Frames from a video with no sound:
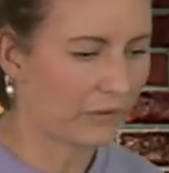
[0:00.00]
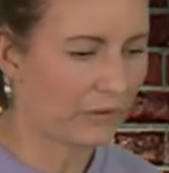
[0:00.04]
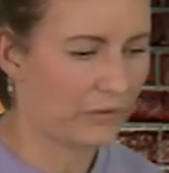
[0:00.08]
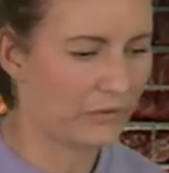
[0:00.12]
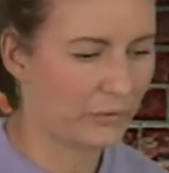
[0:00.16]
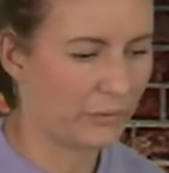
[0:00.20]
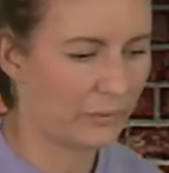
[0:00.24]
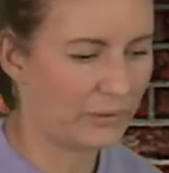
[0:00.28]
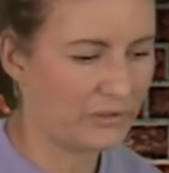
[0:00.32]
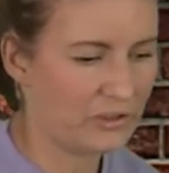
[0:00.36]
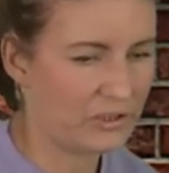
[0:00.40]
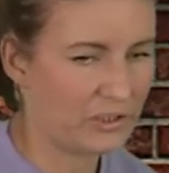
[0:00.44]

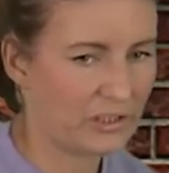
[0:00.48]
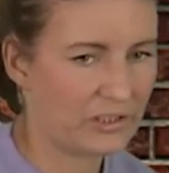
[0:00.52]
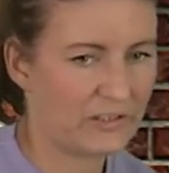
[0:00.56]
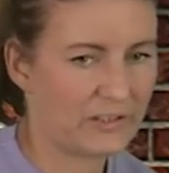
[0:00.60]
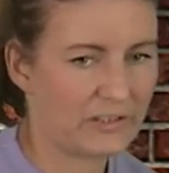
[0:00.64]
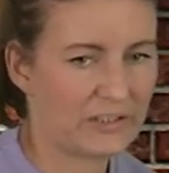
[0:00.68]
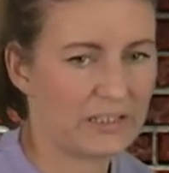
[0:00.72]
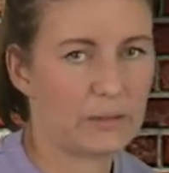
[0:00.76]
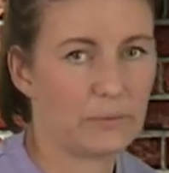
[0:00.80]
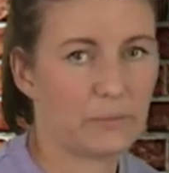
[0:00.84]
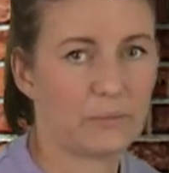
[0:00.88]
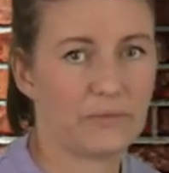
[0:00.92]
So as you can
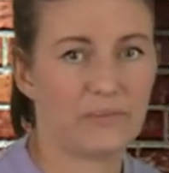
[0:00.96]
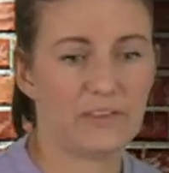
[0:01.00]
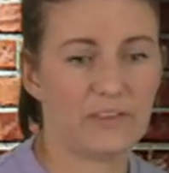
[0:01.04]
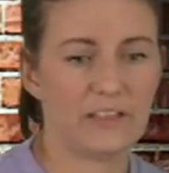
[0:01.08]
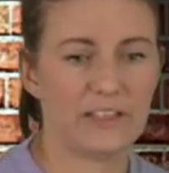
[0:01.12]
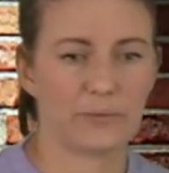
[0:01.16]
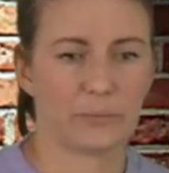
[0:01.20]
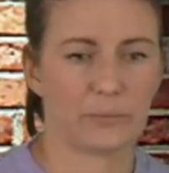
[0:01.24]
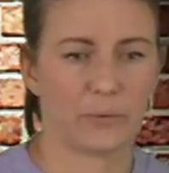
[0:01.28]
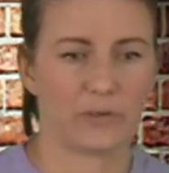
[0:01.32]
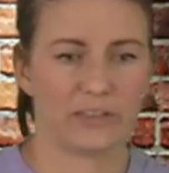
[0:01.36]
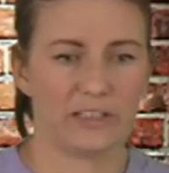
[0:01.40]
see with
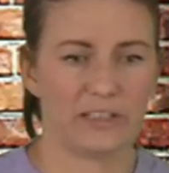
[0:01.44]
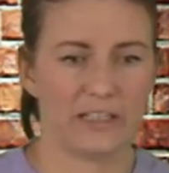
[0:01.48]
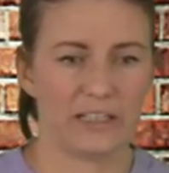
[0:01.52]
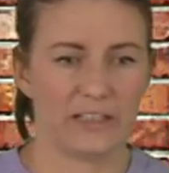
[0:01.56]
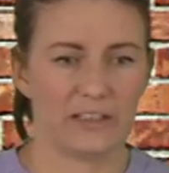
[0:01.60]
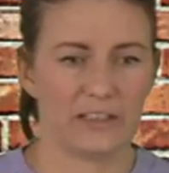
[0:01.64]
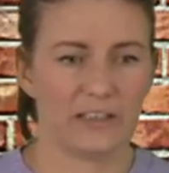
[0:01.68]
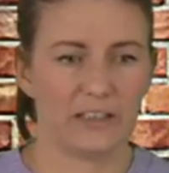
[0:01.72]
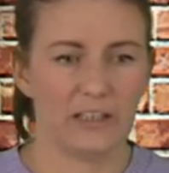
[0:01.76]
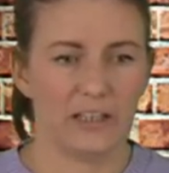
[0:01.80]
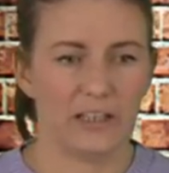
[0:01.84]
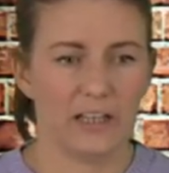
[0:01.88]
this one
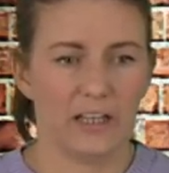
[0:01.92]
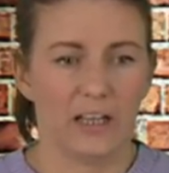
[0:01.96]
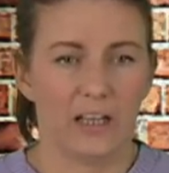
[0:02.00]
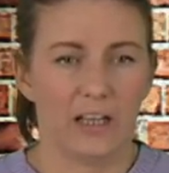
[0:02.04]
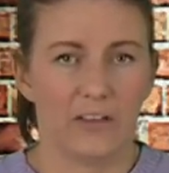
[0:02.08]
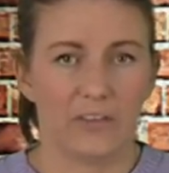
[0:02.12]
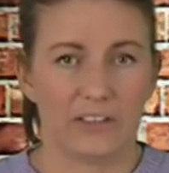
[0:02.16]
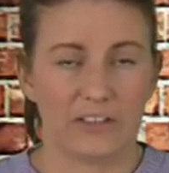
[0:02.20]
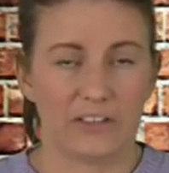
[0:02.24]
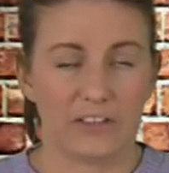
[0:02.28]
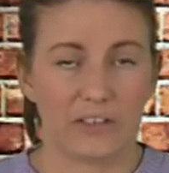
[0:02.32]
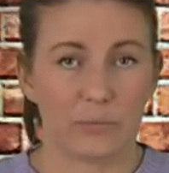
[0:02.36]
here,
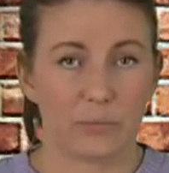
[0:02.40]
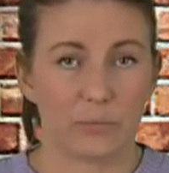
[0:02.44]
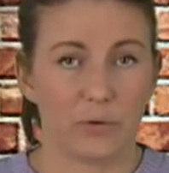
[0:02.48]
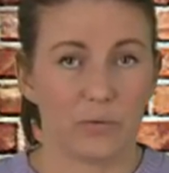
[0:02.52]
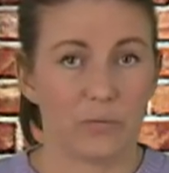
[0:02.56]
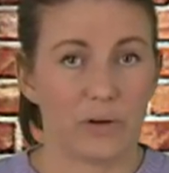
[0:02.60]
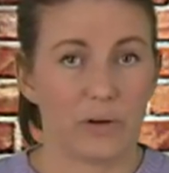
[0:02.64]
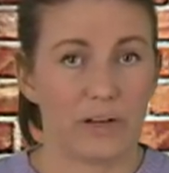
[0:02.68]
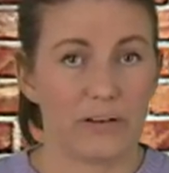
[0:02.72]
this is one